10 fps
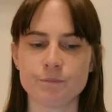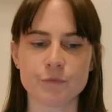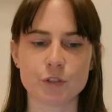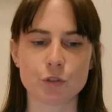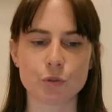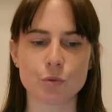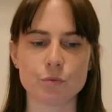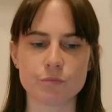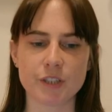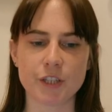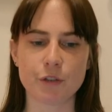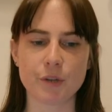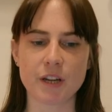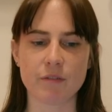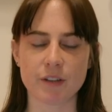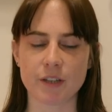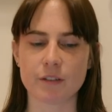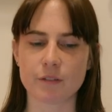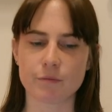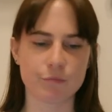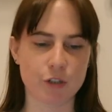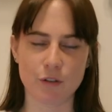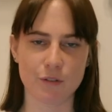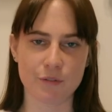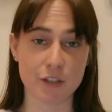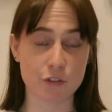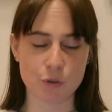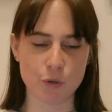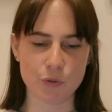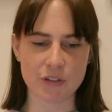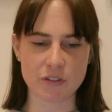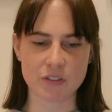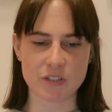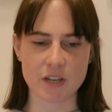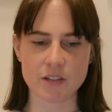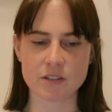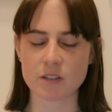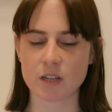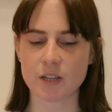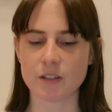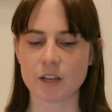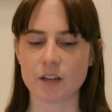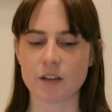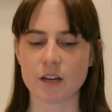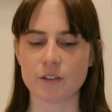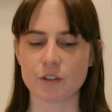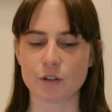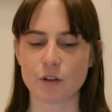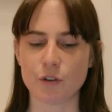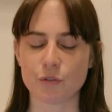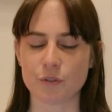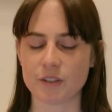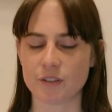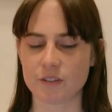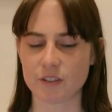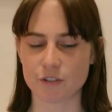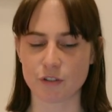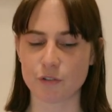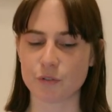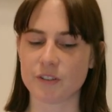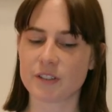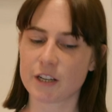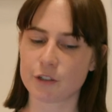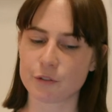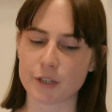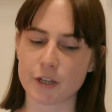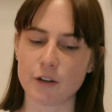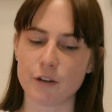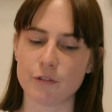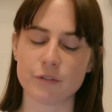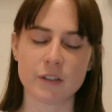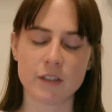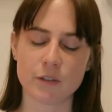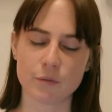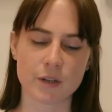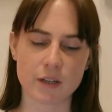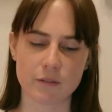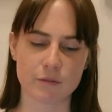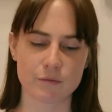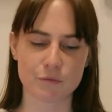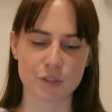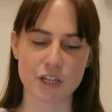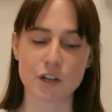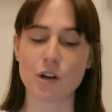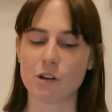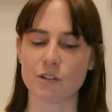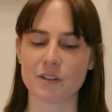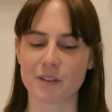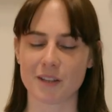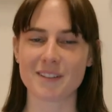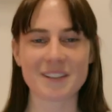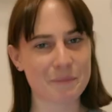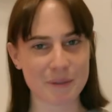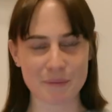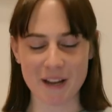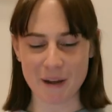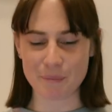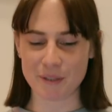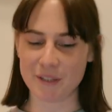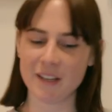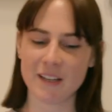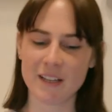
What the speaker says: so here we have like all things goals as it says. And then there's also this category of which I called things that make me happy,